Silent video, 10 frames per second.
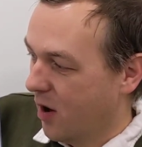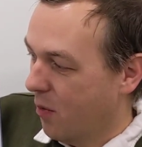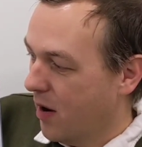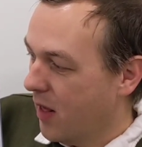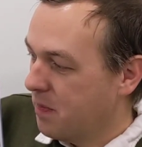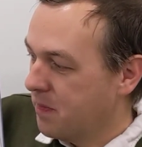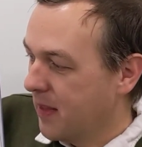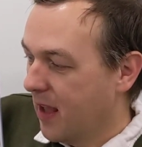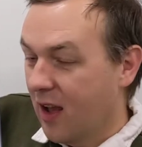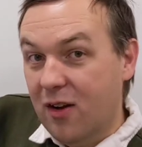Well,
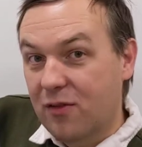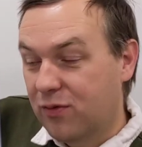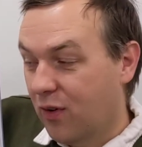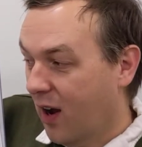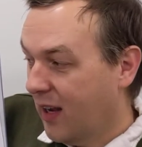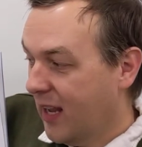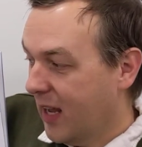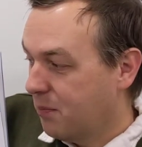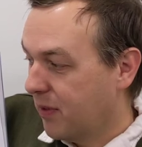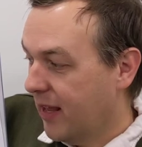Froggy
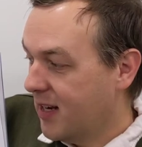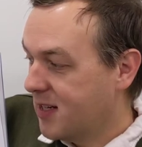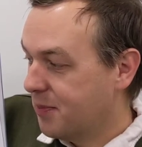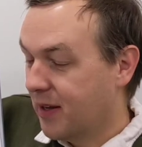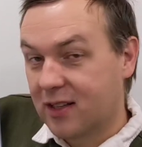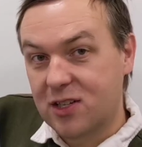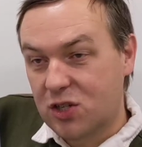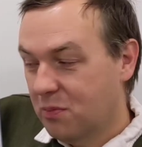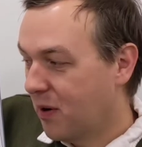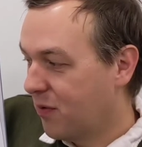had planned to build a
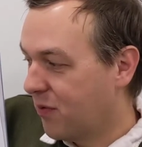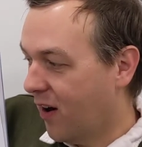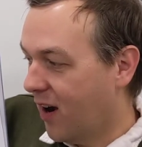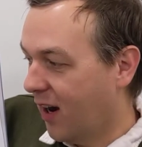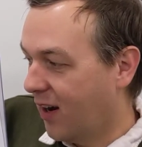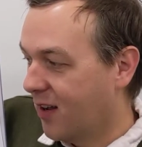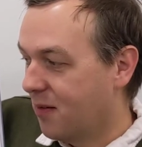super frog,